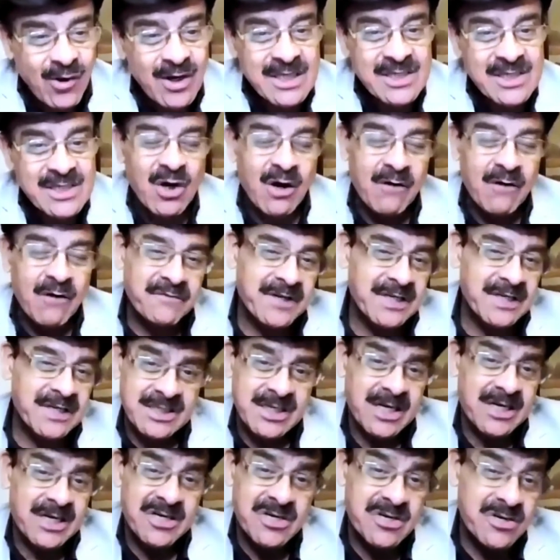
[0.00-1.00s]
knowledge of
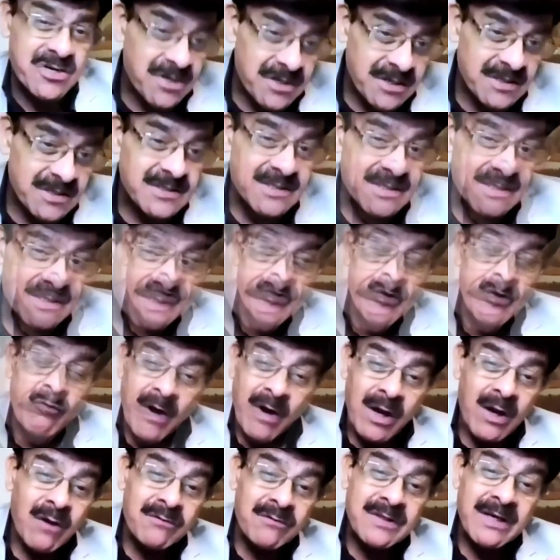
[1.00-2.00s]
discontinuities.
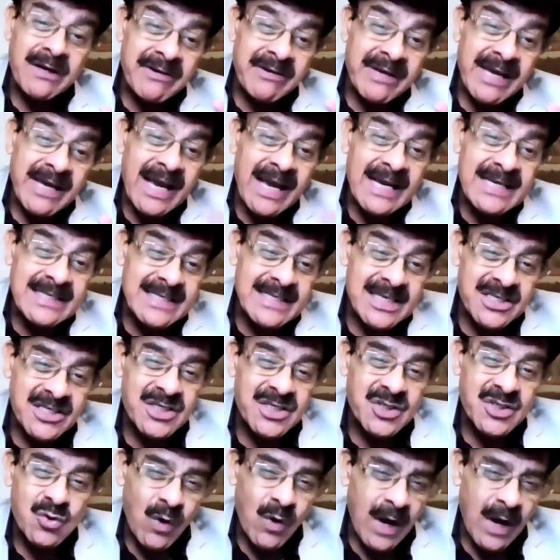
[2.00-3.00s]
One of the
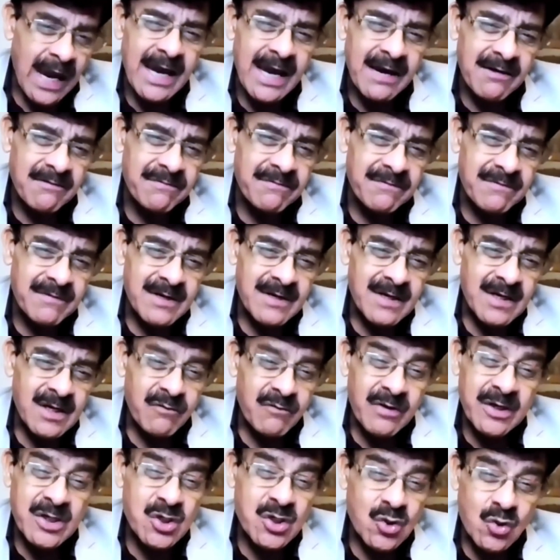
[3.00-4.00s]
realizations you have
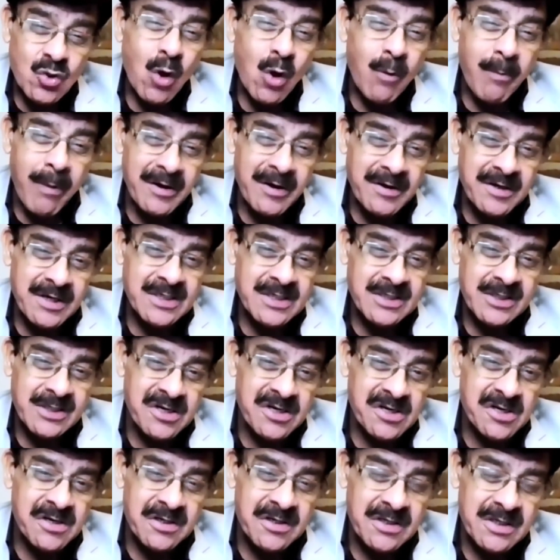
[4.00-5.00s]
when you know about
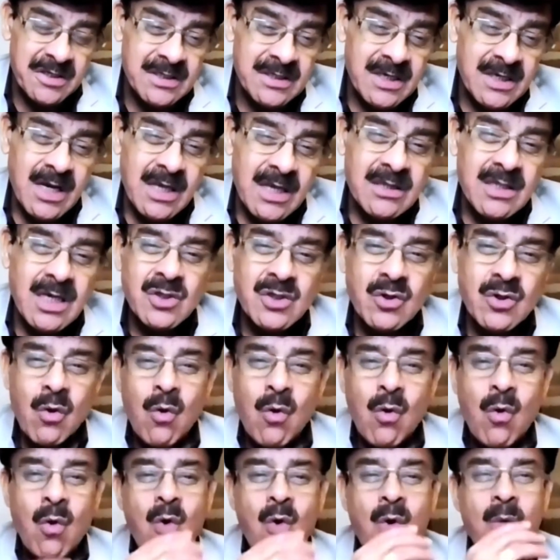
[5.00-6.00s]
discontinuities, that,
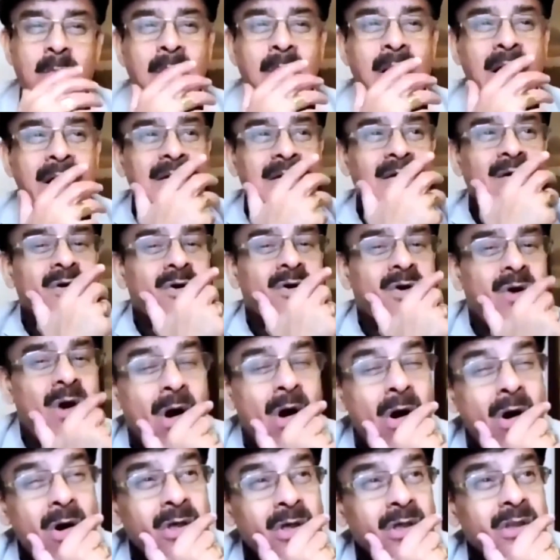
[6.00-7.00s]
oh my
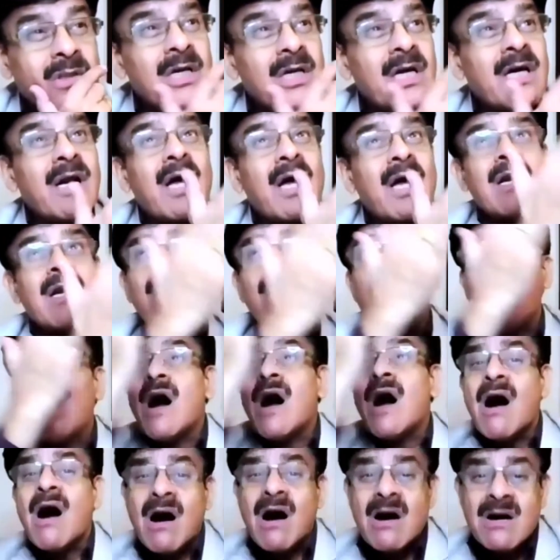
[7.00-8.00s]
God, there are
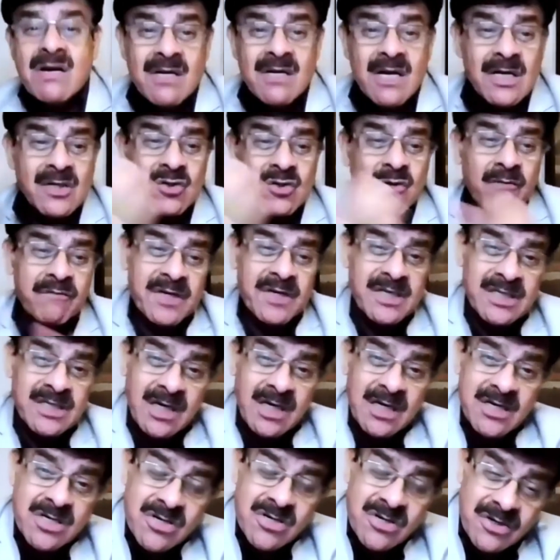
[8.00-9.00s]
hundreds of
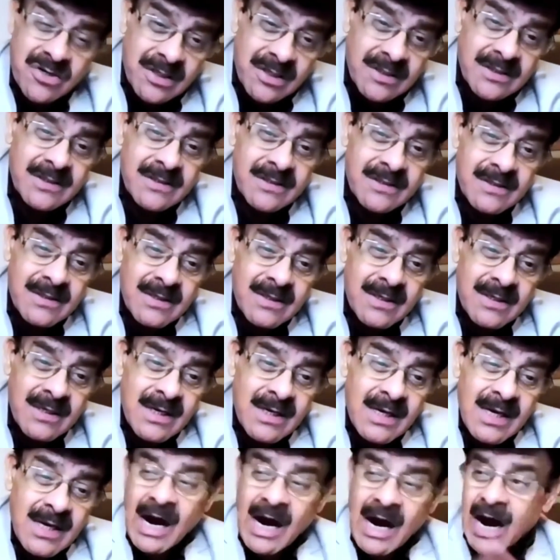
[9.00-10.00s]
discontinuities.
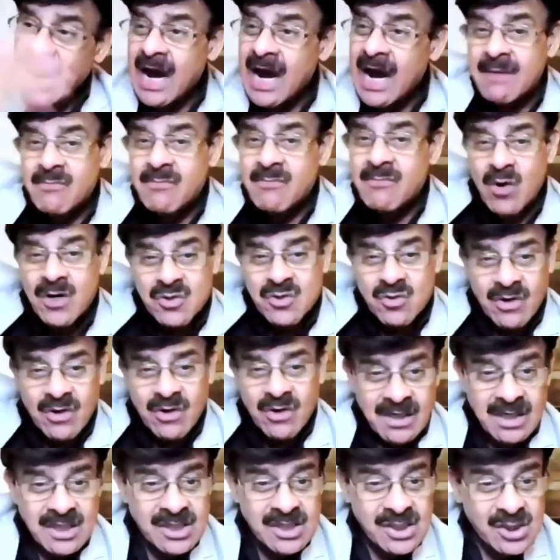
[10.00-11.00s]
I am going to
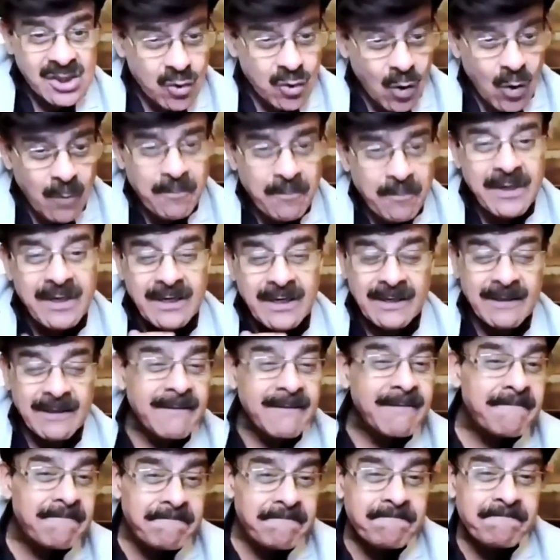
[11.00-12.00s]
cut a slope
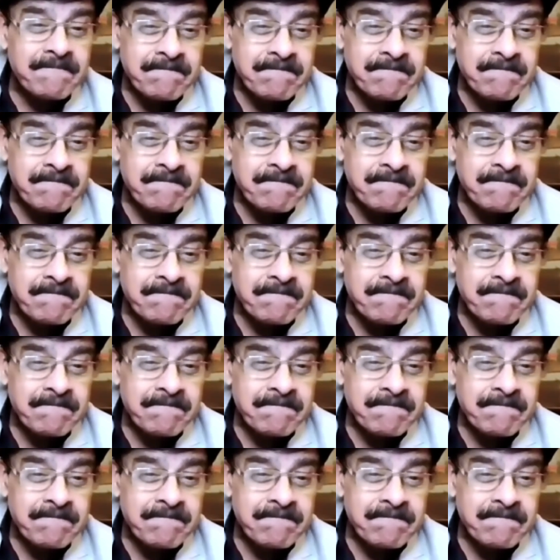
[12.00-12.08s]
here,